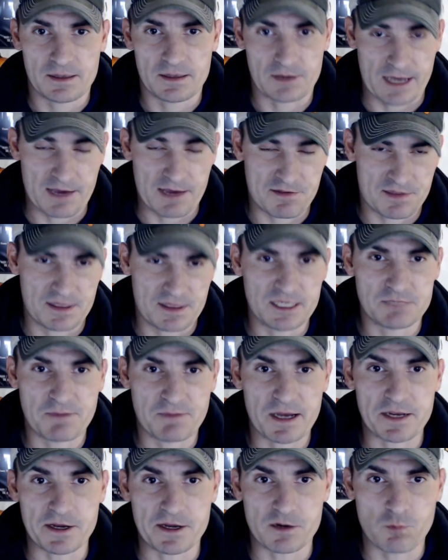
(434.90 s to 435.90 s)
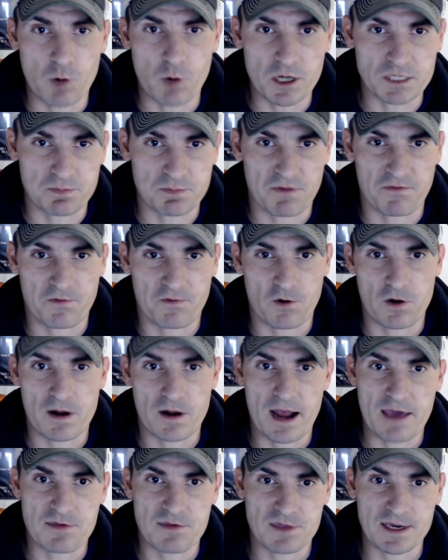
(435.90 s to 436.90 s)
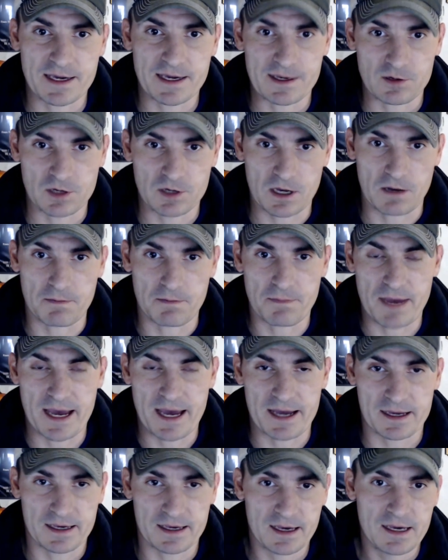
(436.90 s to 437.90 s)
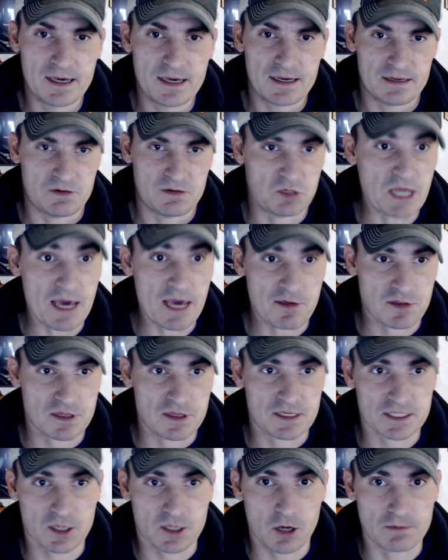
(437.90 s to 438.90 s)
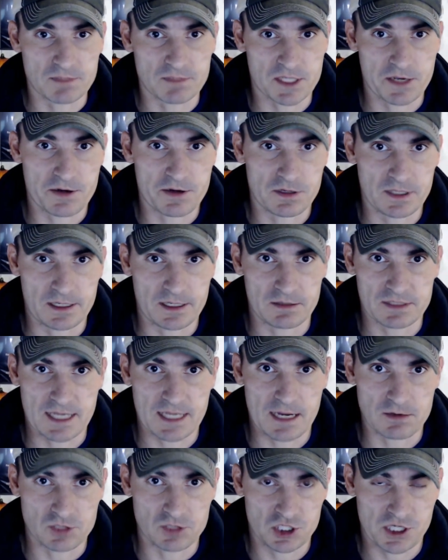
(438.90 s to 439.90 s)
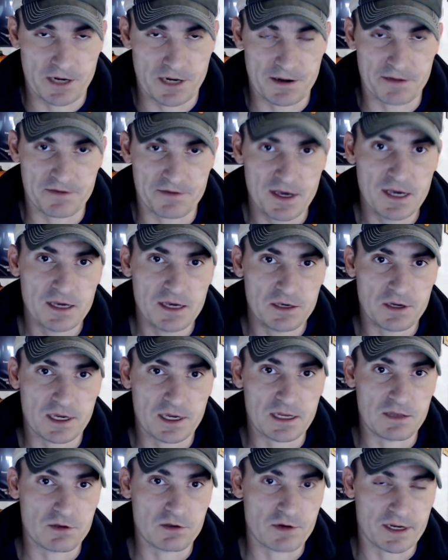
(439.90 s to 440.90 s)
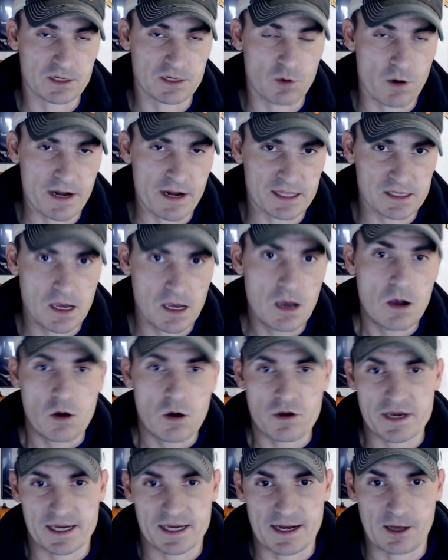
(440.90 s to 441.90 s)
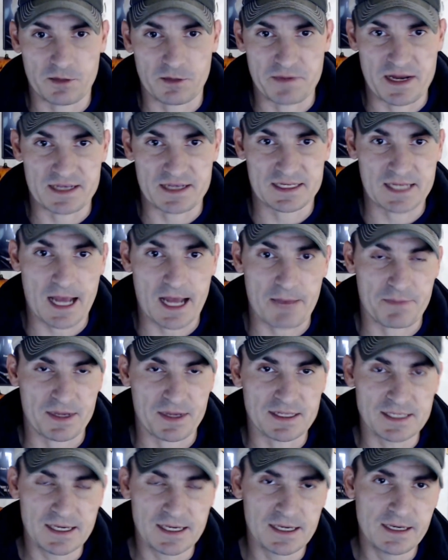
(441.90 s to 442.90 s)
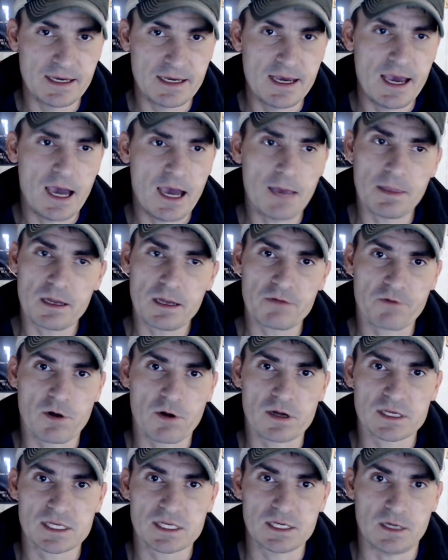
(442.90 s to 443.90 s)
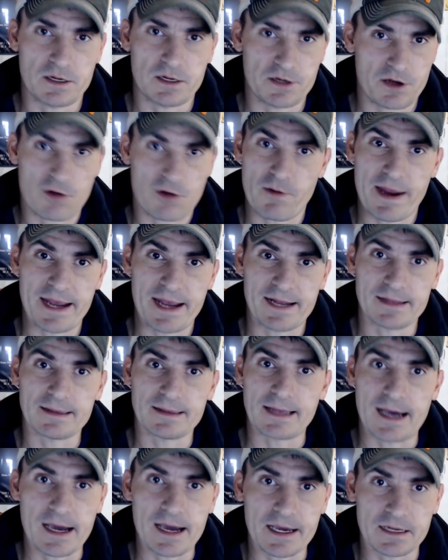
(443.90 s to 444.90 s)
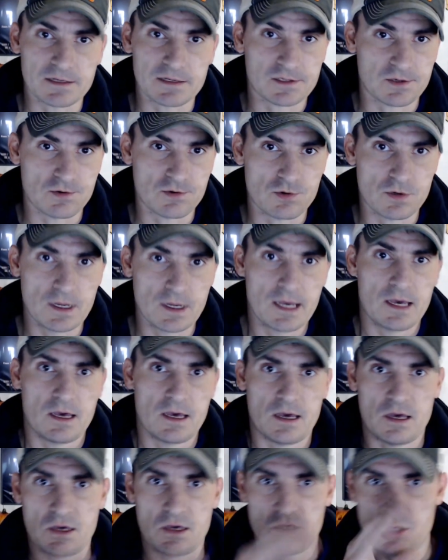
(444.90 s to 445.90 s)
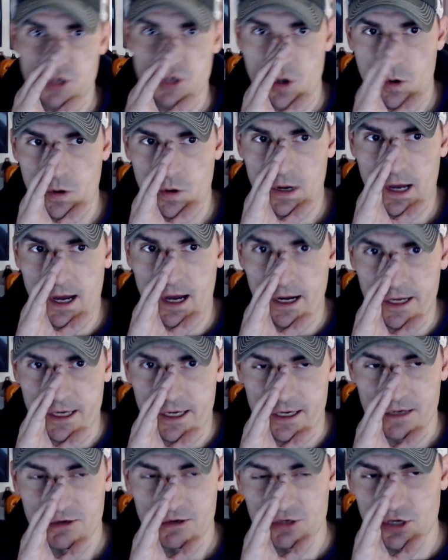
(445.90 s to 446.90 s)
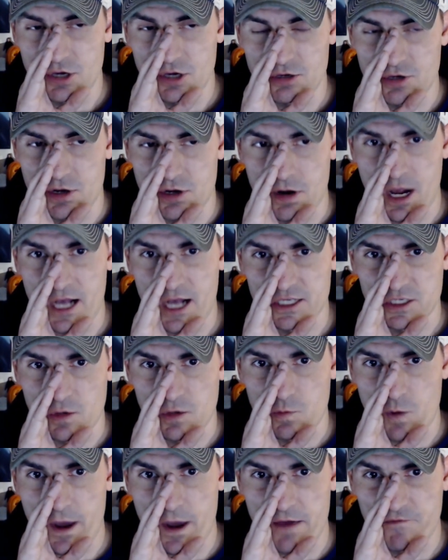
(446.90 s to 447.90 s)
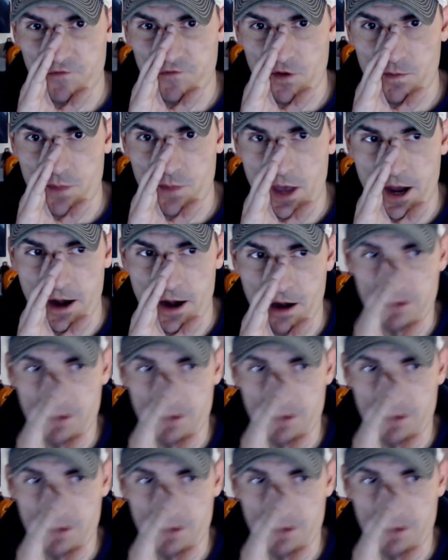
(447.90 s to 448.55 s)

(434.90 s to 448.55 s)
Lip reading: He's been here once before. I think he'll come back. Death has come to your little town, Sheriff. You can either ignore it, or you can help me to stop it. And then, of course, the underrated line to, Yo, Lonnie, get your ass away from there.